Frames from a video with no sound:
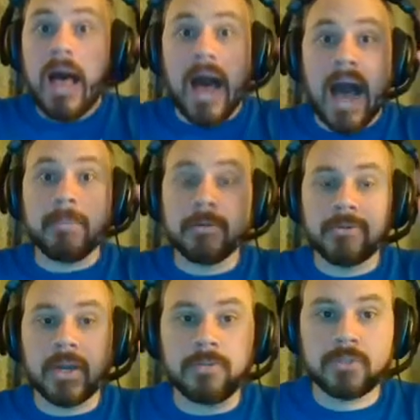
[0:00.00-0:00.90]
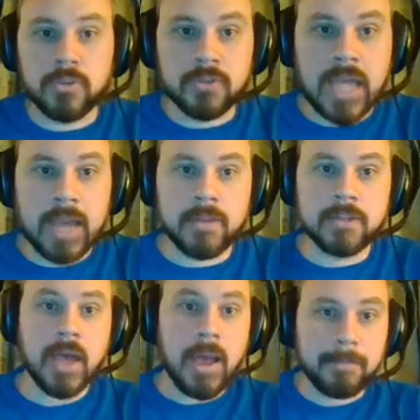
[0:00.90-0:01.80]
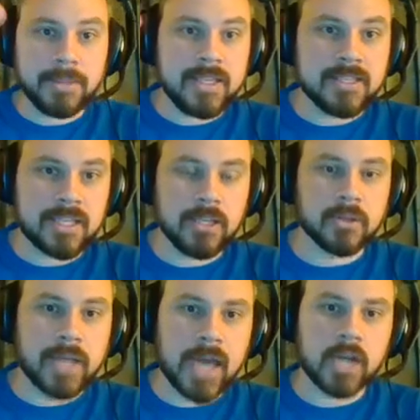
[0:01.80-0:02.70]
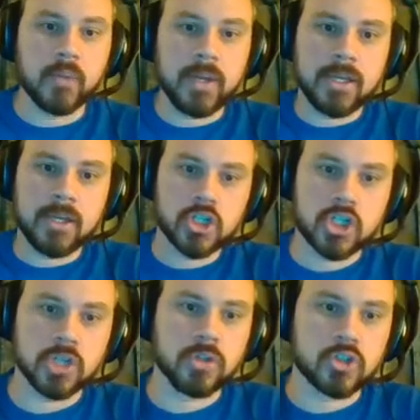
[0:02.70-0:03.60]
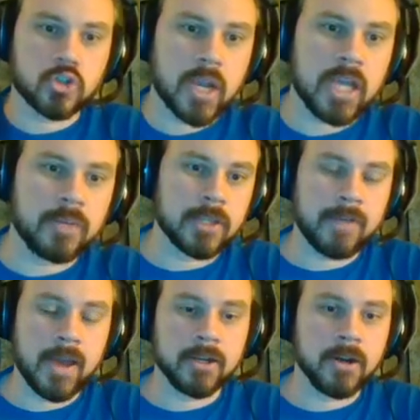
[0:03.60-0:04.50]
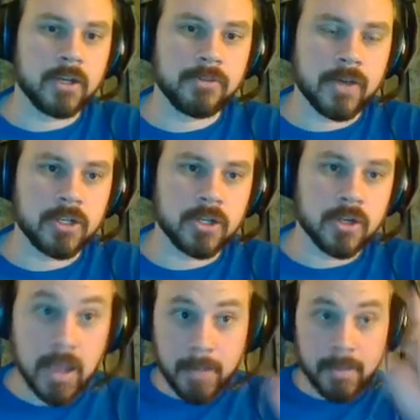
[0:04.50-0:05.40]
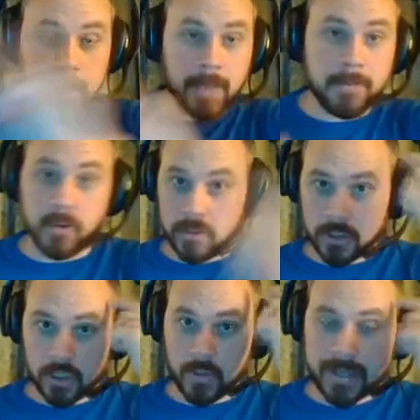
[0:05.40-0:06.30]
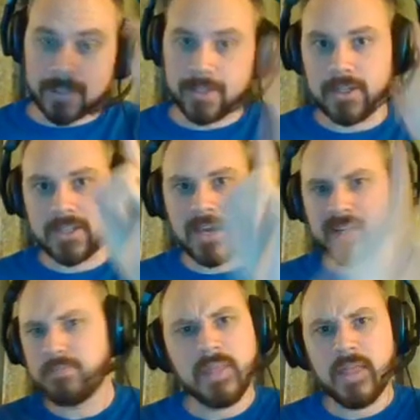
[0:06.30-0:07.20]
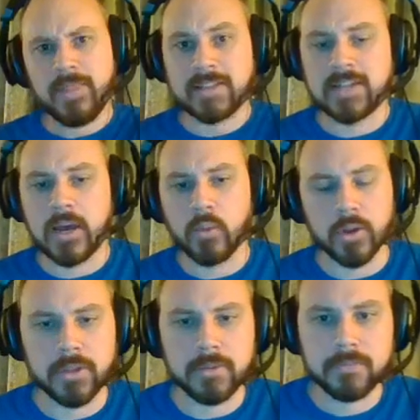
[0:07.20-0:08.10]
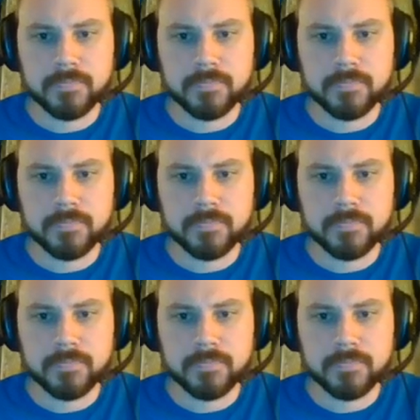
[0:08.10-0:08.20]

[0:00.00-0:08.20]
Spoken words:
I'm afraid of 2 damage, please kill Katarina, she'll trade Vanguard Defender, but my opponent correctly decided that's not worth it.